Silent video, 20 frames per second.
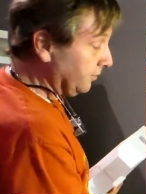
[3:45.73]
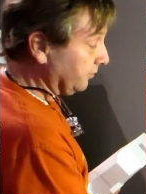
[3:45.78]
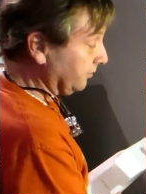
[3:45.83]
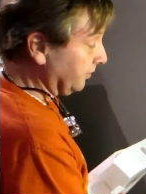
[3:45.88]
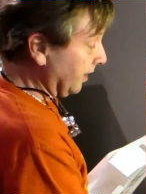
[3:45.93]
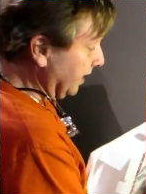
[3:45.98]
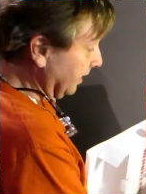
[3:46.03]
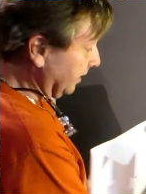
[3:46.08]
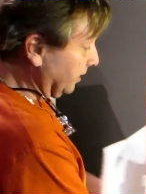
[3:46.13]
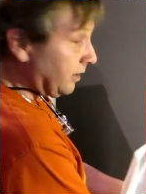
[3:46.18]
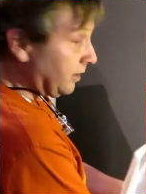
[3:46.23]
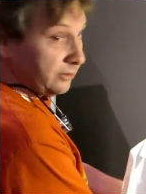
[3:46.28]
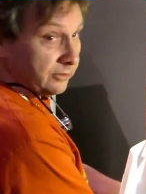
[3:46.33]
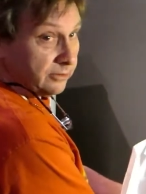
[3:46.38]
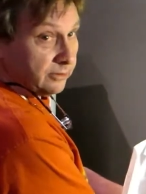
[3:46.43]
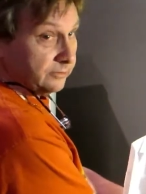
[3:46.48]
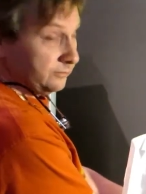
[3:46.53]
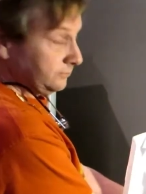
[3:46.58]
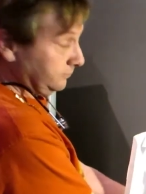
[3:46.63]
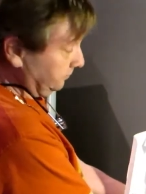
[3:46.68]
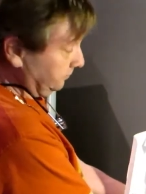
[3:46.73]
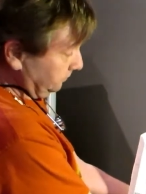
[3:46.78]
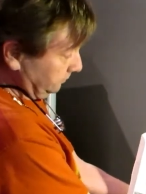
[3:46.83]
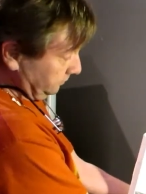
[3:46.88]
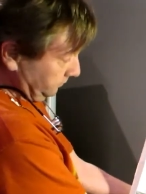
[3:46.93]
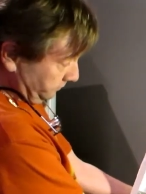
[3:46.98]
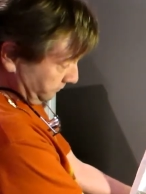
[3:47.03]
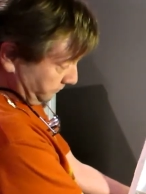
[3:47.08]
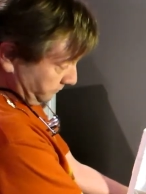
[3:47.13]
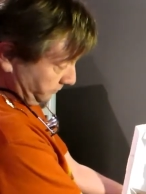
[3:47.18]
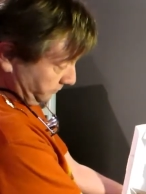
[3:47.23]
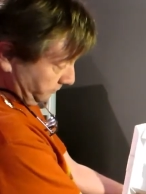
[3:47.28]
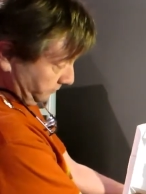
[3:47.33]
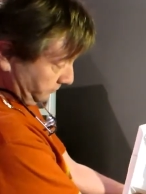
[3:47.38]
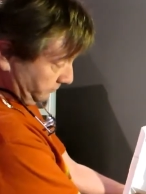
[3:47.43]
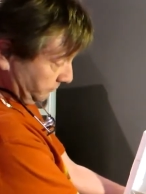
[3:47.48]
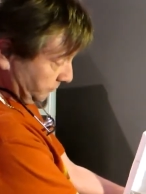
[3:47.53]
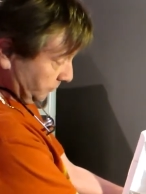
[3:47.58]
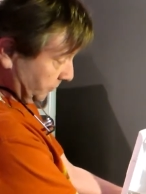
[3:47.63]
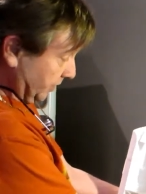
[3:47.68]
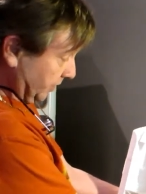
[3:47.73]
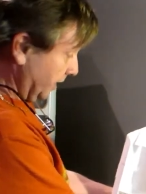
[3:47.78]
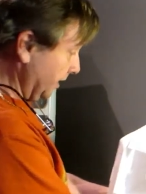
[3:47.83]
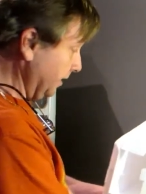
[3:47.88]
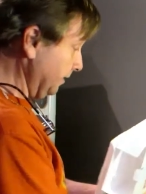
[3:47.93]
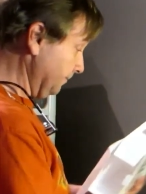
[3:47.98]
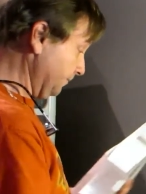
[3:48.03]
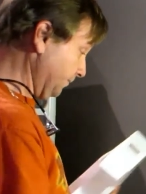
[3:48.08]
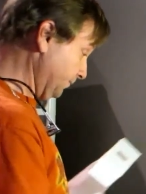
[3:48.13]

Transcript: That color. Okay.